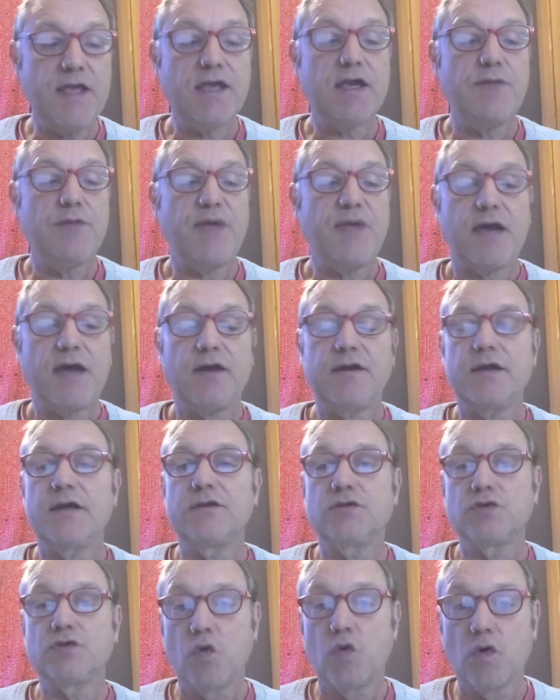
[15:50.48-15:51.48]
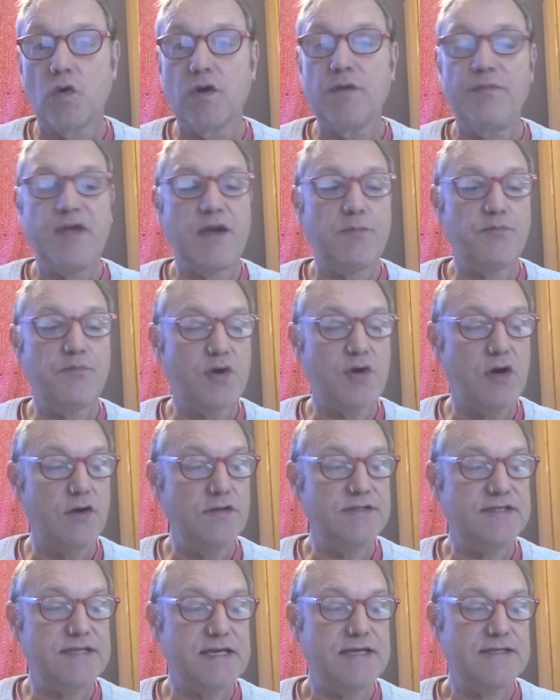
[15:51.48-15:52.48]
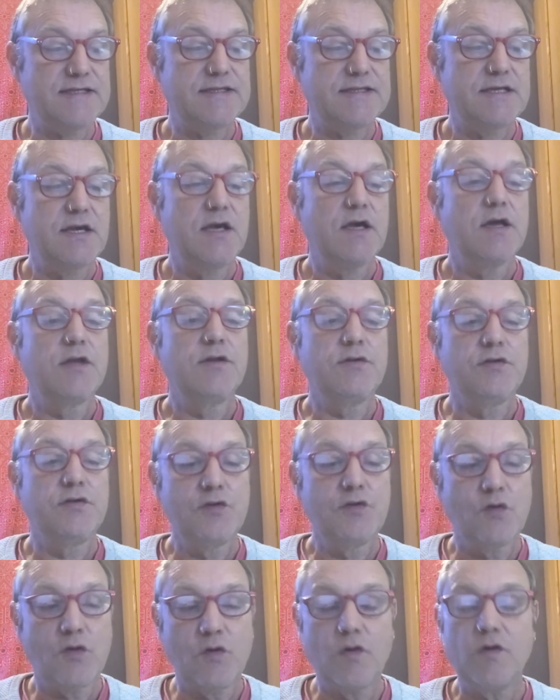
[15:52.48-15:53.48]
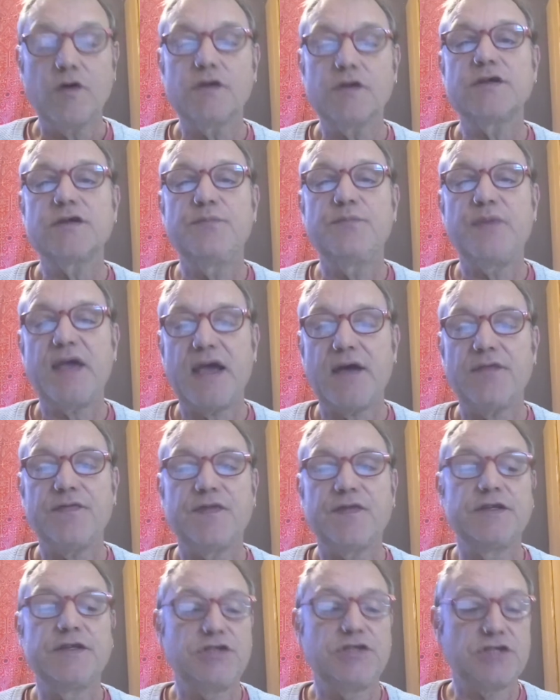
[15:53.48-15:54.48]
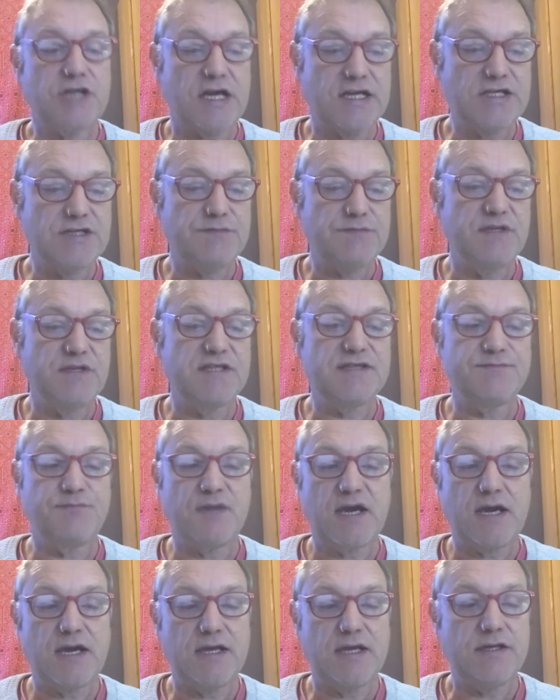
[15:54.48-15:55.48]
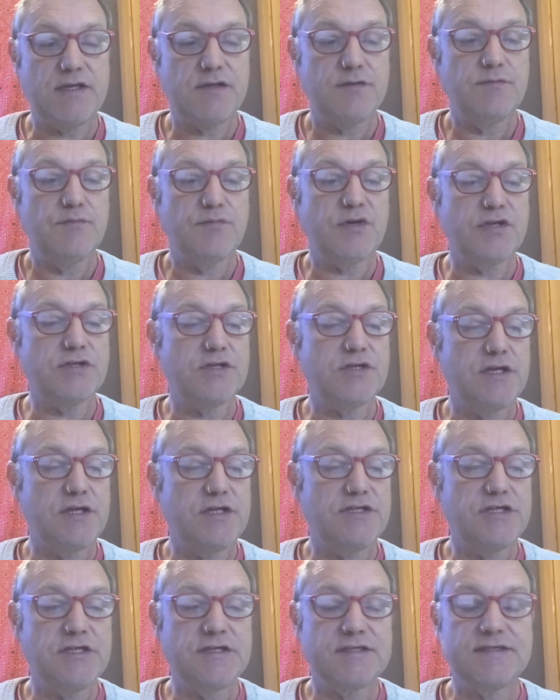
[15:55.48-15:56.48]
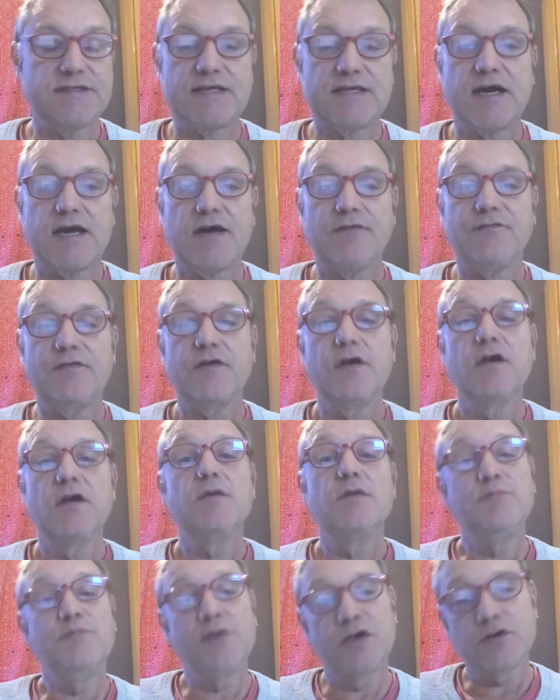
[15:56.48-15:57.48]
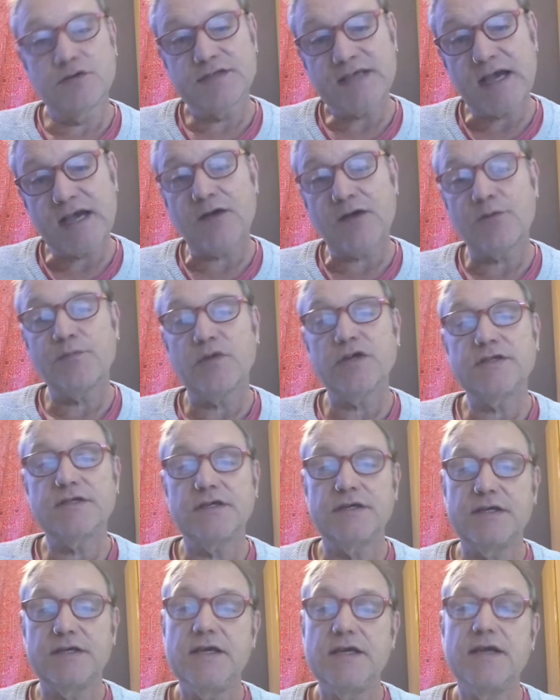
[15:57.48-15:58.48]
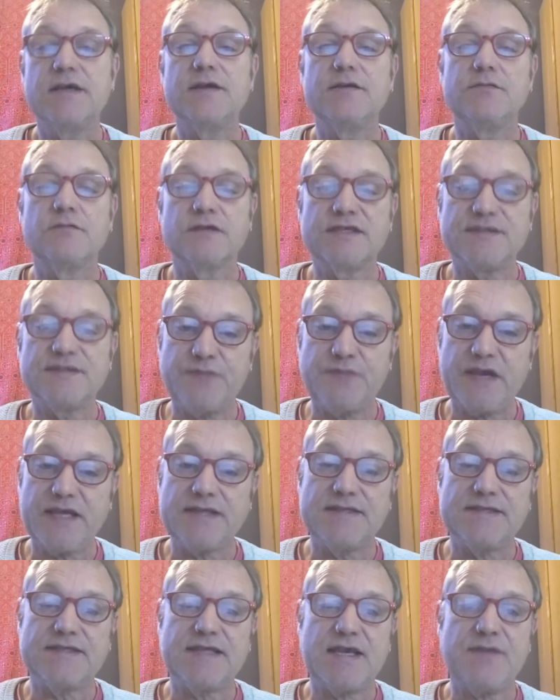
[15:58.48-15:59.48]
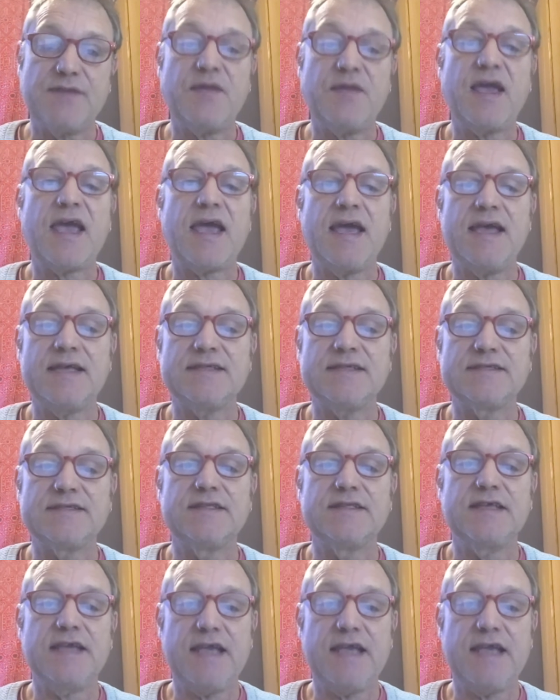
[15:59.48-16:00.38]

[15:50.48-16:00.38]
about and talk about process, not about the judgments made by teaching staff, because RMIT respects them as the